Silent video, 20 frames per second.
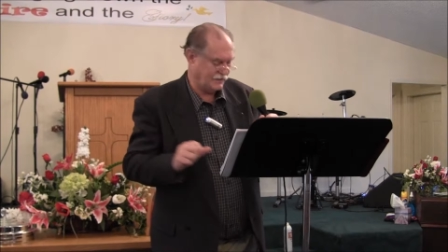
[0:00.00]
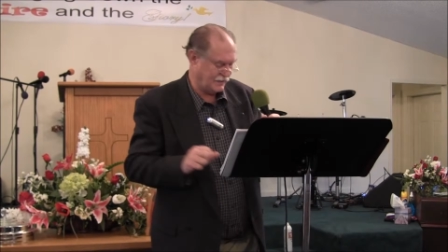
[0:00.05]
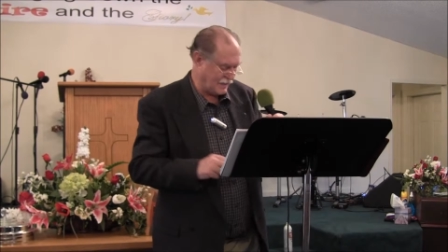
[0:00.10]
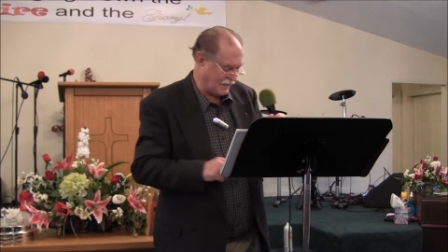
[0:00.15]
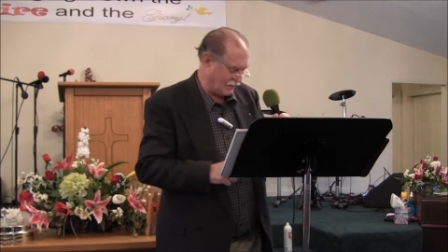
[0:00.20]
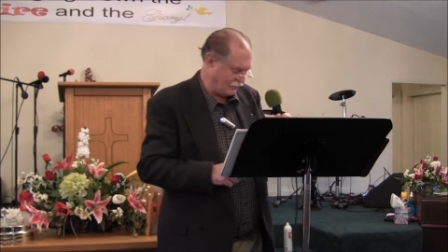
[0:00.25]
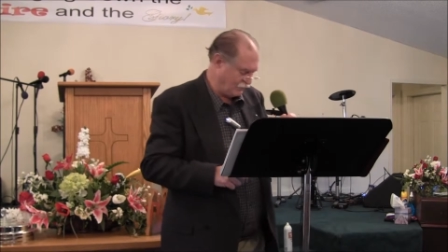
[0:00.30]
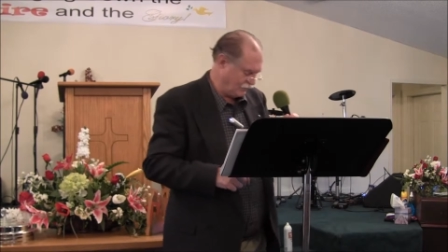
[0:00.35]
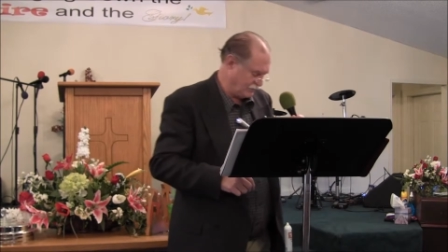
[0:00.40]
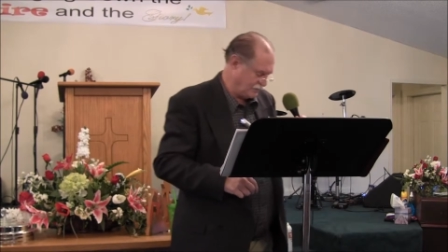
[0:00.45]
And
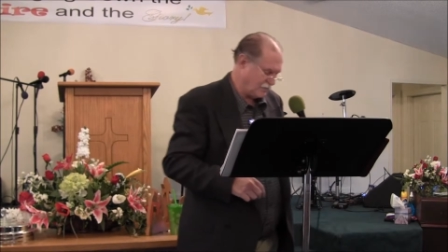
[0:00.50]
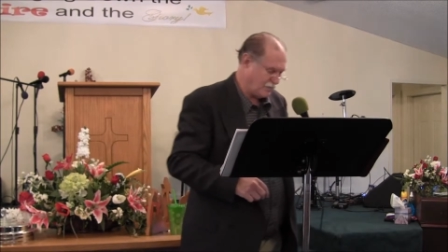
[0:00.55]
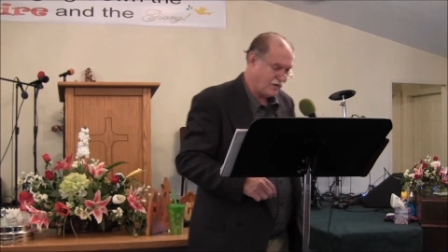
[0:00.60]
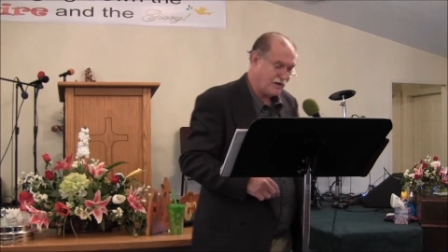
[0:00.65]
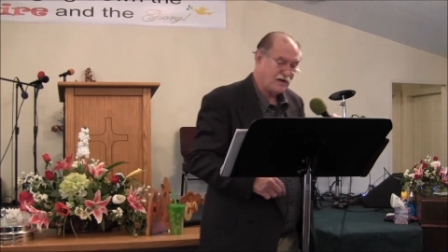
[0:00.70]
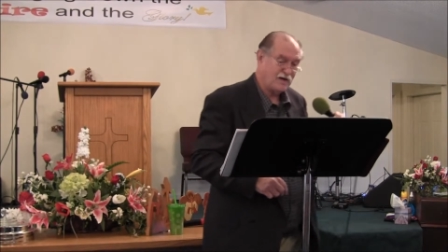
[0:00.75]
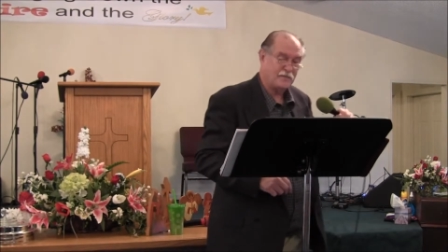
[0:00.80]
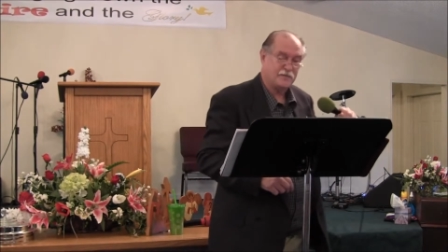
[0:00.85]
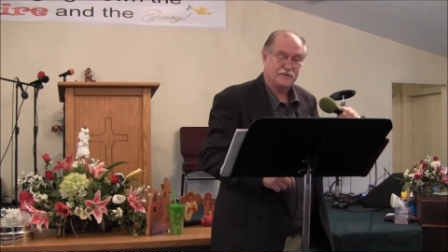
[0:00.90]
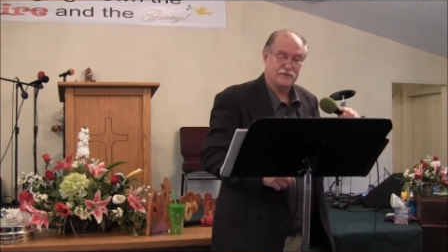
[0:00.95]
I want to
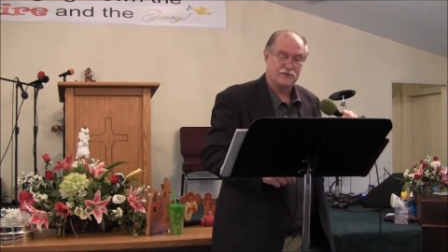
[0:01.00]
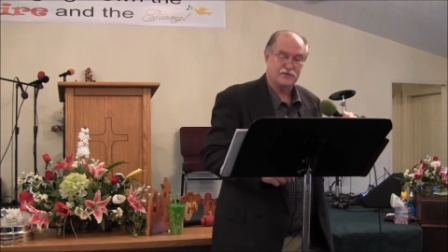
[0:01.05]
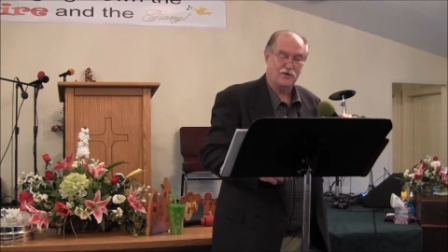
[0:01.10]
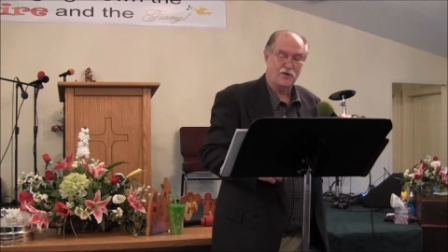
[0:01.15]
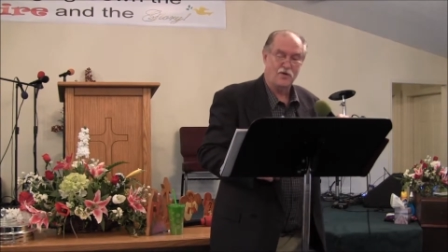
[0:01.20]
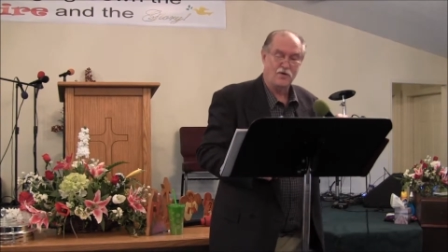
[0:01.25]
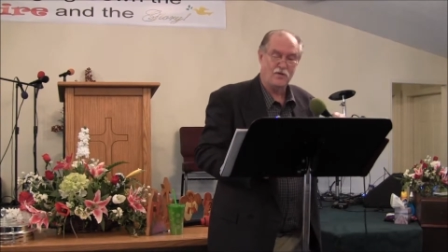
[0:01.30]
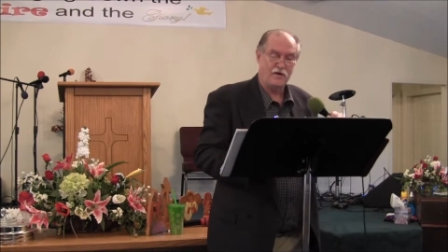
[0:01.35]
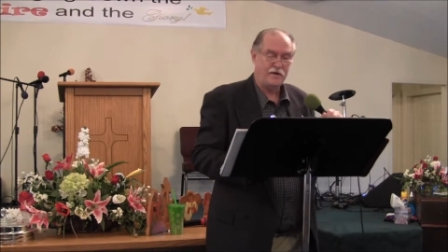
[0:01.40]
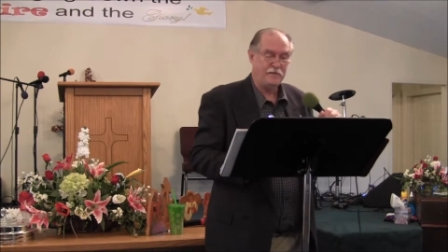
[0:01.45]
bring up a
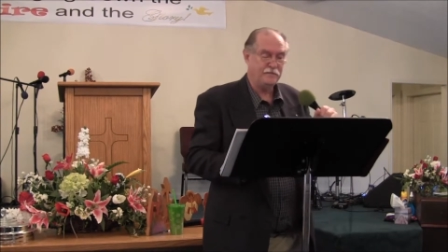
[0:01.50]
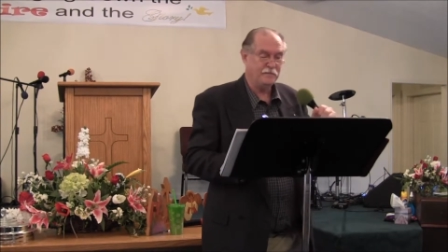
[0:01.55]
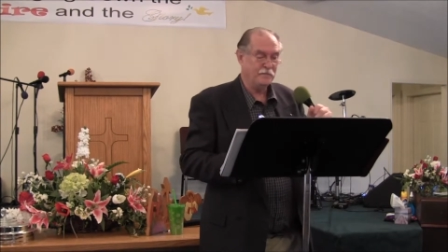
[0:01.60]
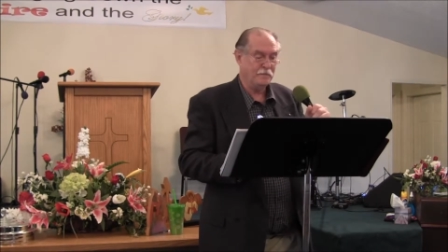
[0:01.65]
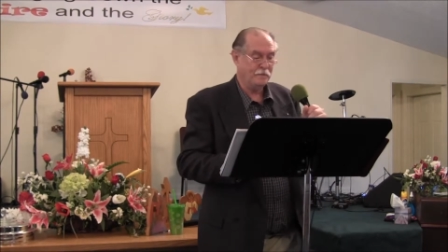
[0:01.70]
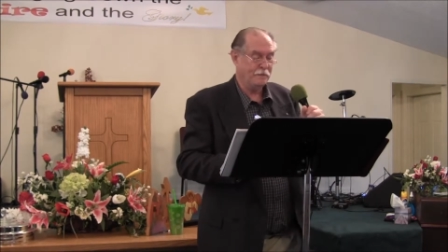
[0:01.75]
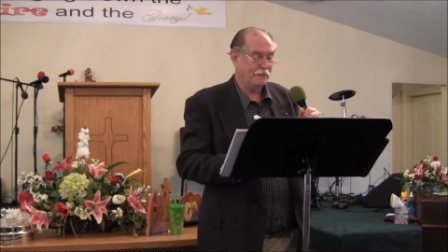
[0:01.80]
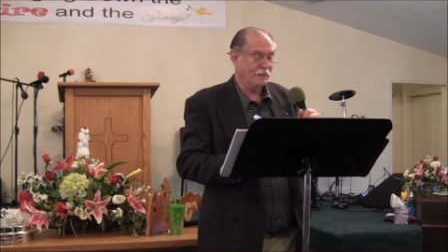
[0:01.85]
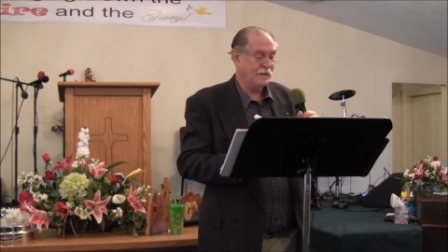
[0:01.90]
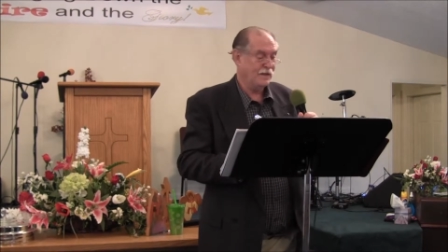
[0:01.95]
story
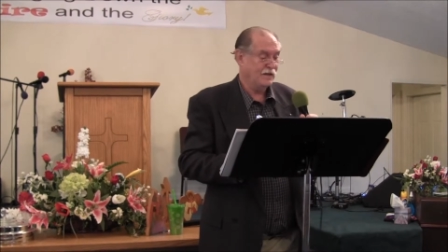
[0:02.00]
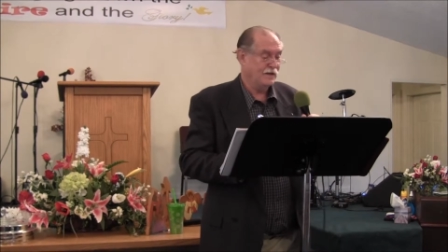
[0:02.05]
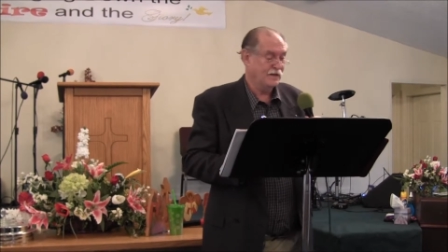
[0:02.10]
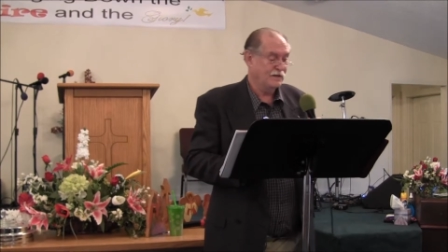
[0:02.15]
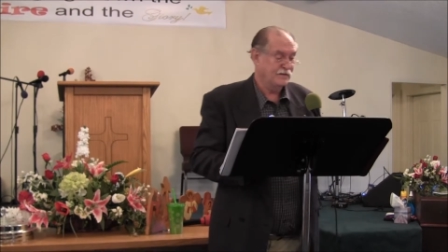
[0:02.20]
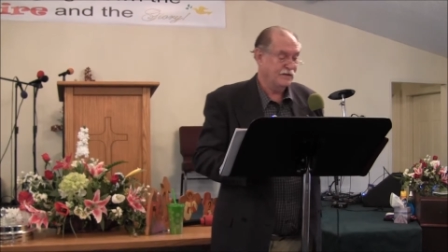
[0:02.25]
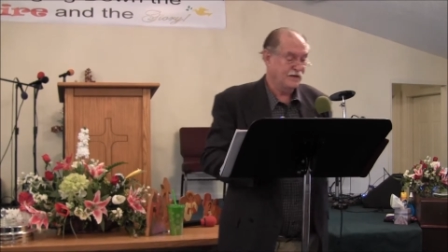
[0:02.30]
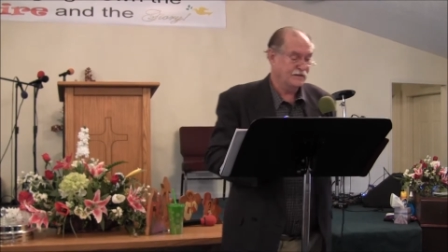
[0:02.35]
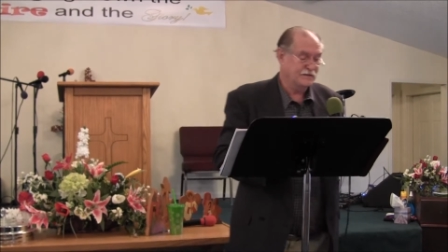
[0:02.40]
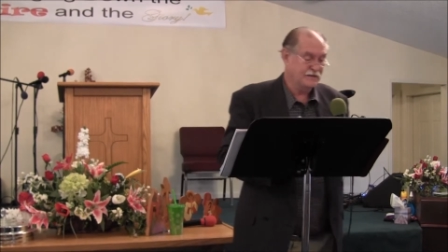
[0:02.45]

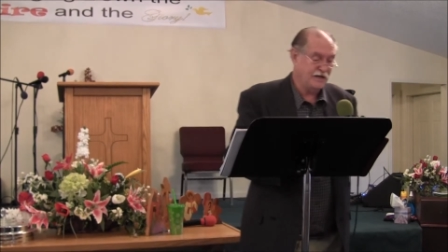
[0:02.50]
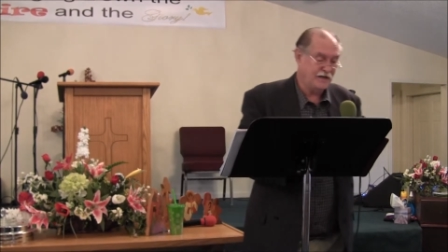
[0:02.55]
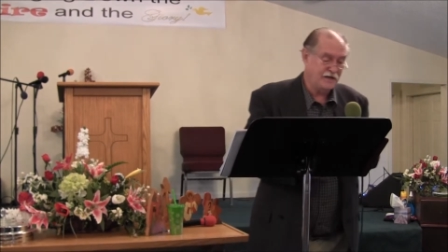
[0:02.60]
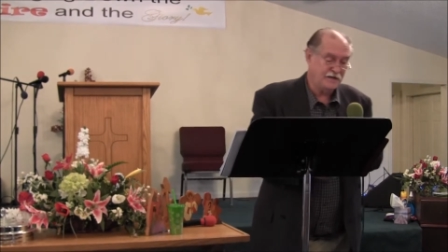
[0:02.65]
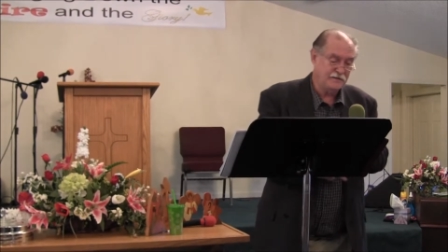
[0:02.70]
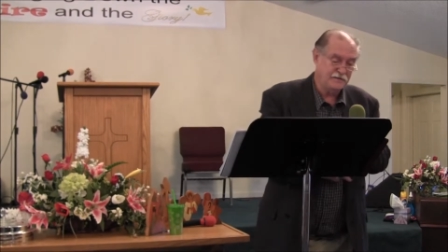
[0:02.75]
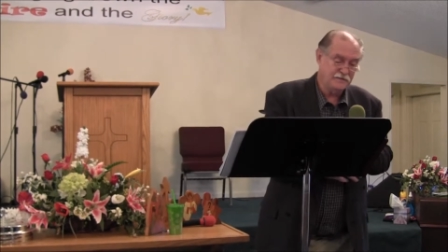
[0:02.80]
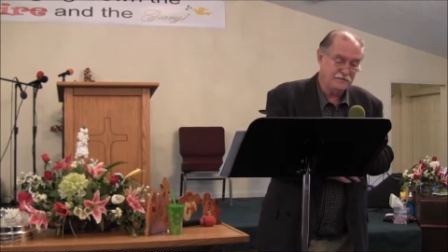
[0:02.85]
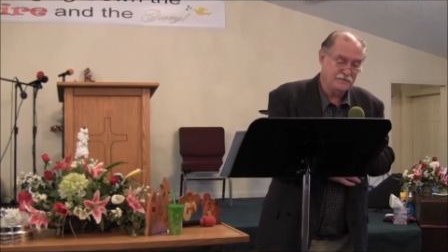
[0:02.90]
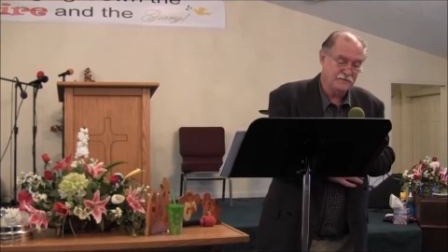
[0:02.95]
that's
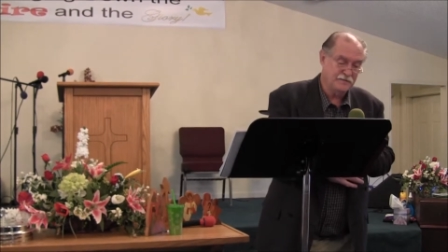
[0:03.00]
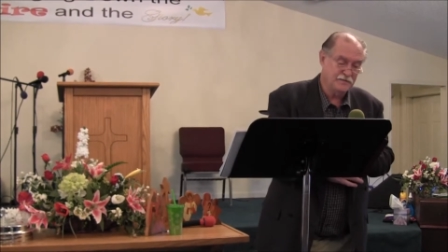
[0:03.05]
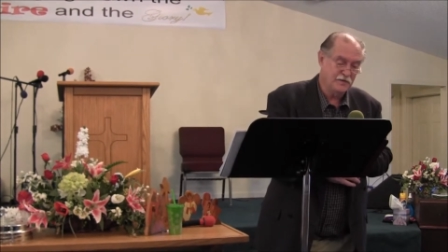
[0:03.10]
in